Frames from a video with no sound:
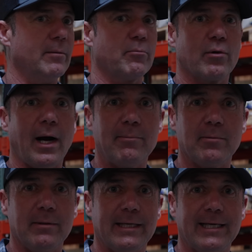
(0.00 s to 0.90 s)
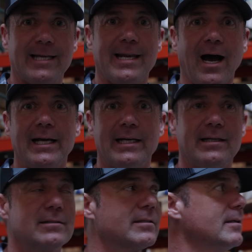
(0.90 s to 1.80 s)
probably in the
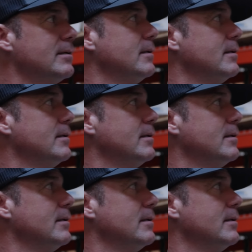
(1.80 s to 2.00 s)
90s.